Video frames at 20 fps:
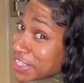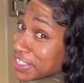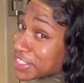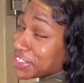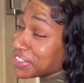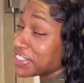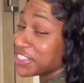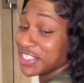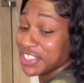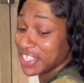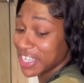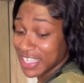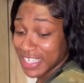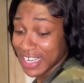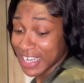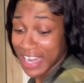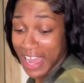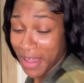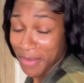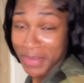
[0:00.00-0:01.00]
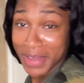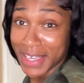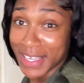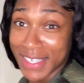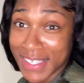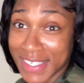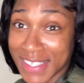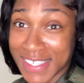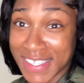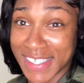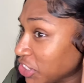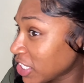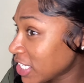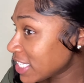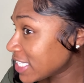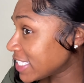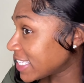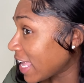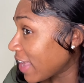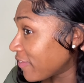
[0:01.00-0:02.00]
She did not miss.
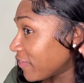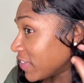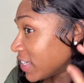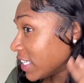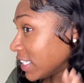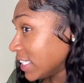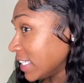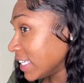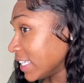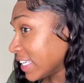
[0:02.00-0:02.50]
She's definitely